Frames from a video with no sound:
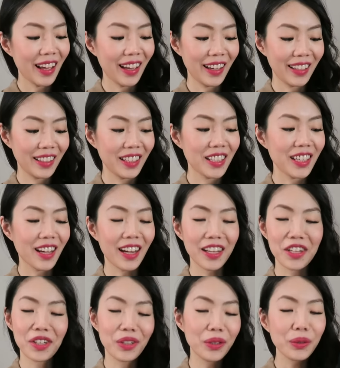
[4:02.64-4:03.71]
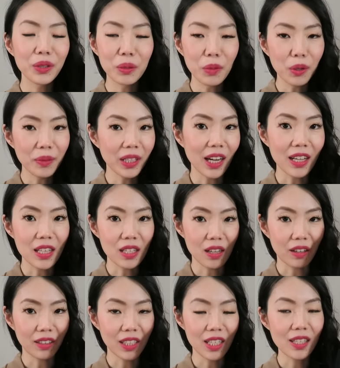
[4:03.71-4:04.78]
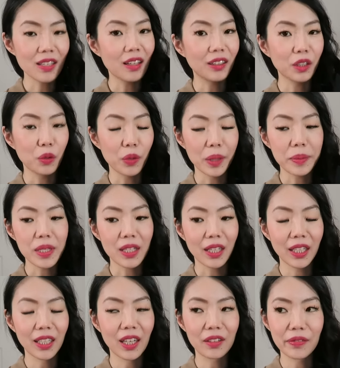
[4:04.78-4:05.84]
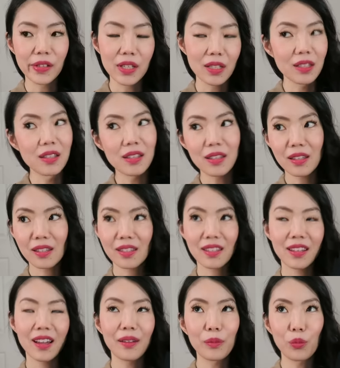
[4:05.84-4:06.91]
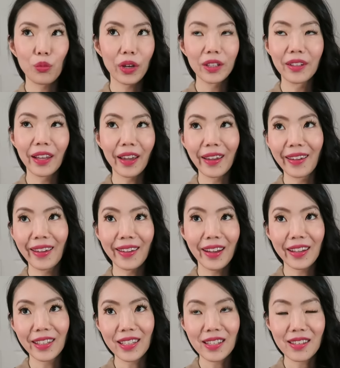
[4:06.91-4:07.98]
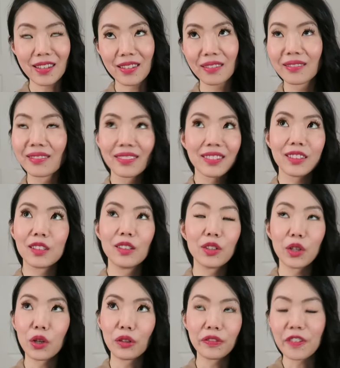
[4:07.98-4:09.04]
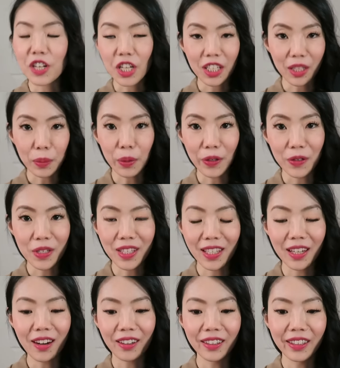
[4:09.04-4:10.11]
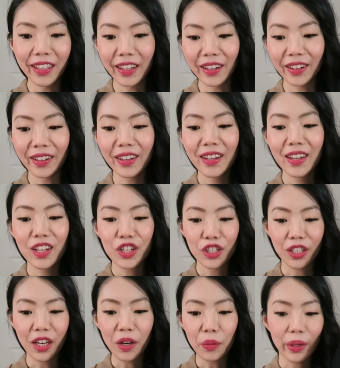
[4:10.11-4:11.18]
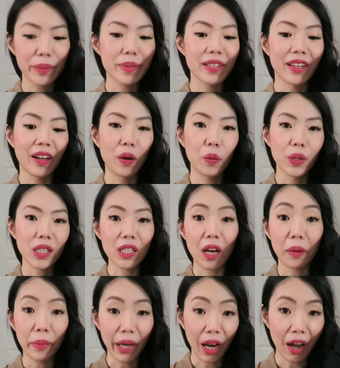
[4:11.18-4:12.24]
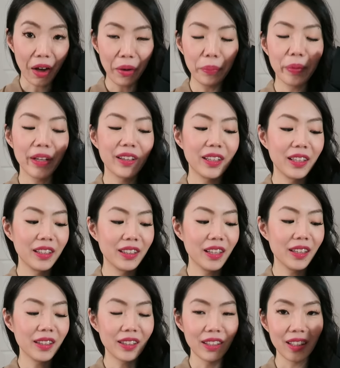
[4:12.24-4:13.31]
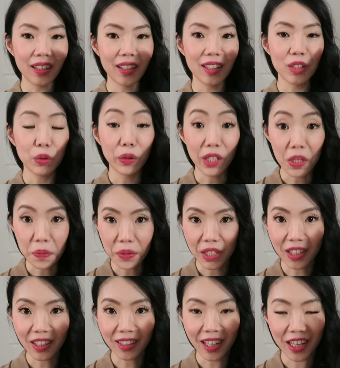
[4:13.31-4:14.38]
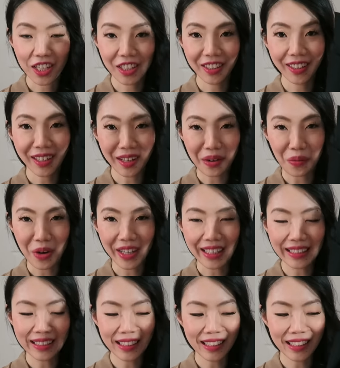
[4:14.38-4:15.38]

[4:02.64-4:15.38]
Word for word: and I knew the moment I saw these on the website ever since when they, I guess, you know officially posted on their Chanel website what's coming up in the 20p collection that I wanted